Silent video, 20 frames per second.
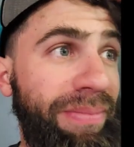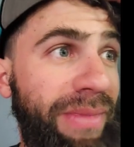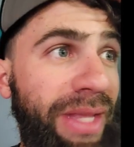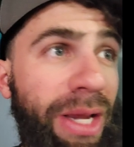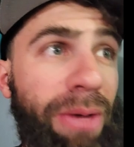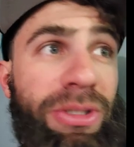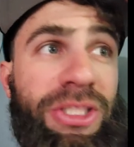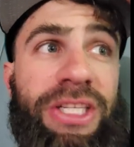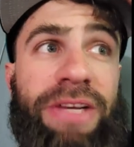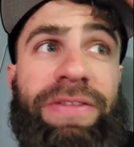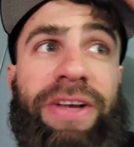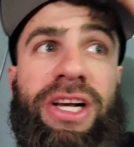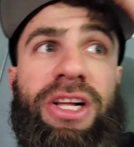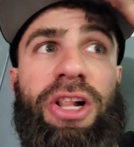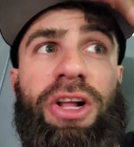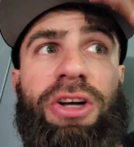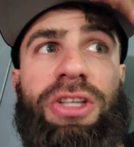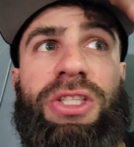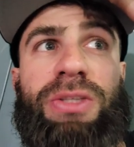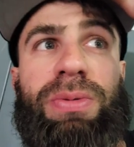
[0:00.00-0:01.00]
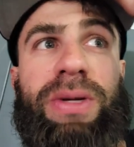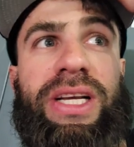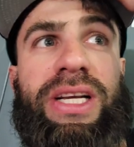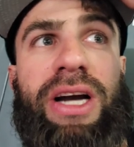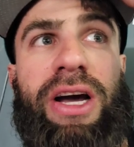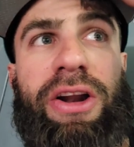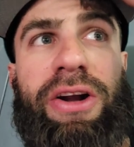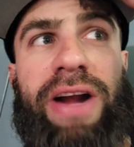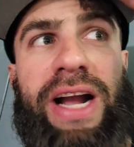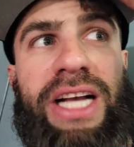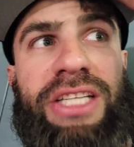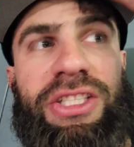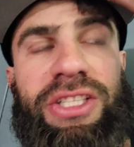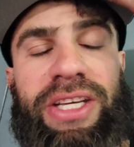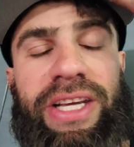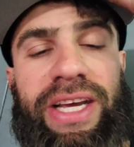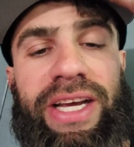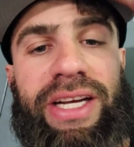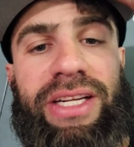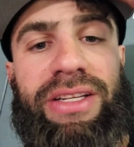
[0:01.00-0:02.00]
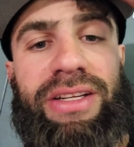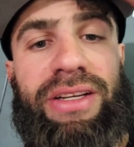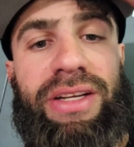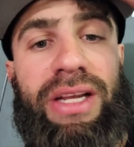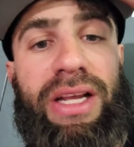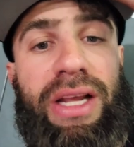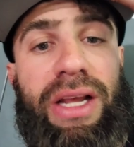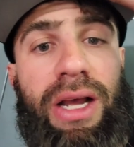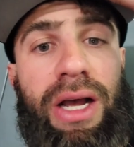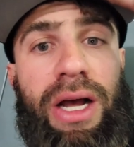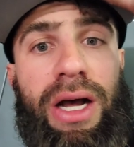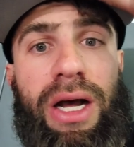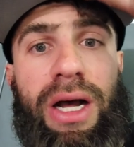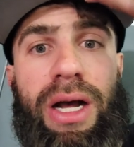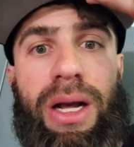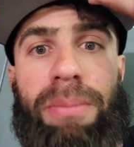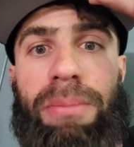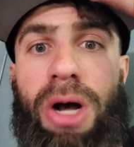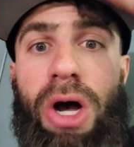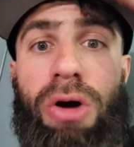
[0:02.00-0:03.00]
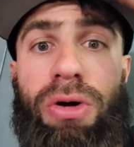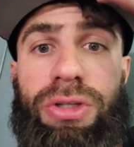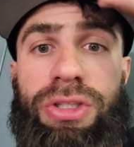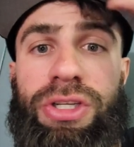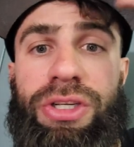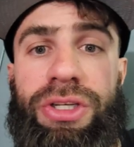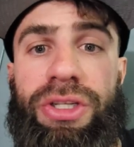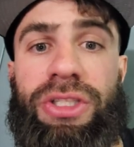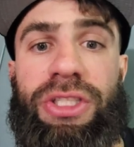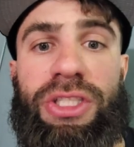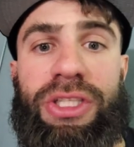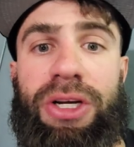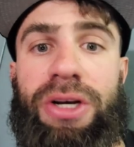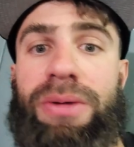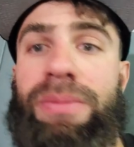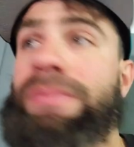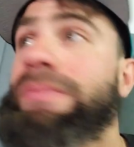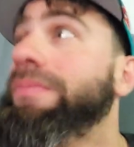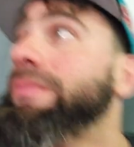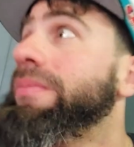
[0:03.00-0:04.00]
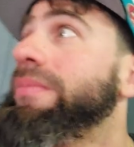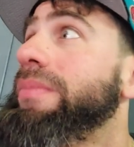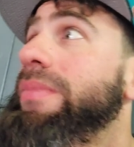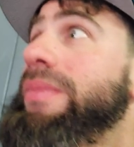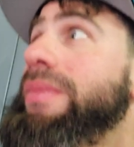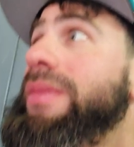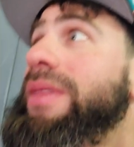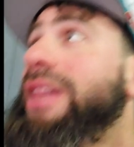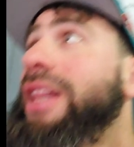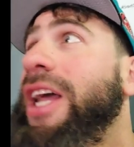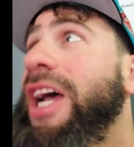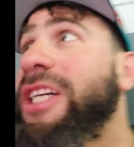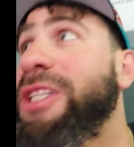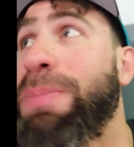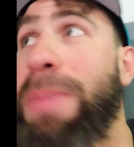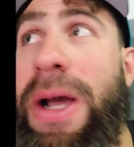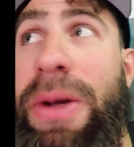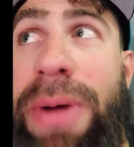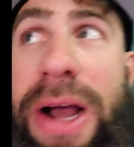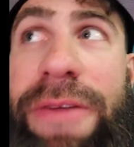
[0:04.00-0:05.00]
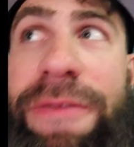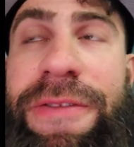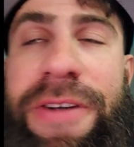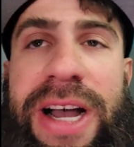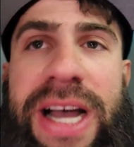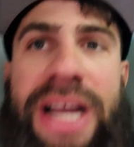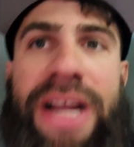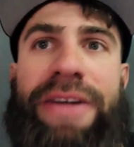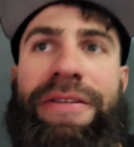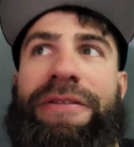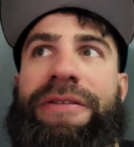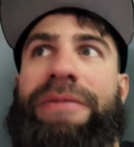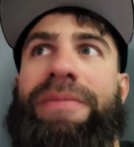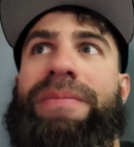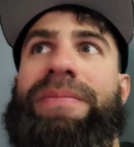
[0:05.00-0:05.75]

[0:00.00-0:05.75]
It wasn't even close. We got our ass kicked 0-2, so that's my round 5.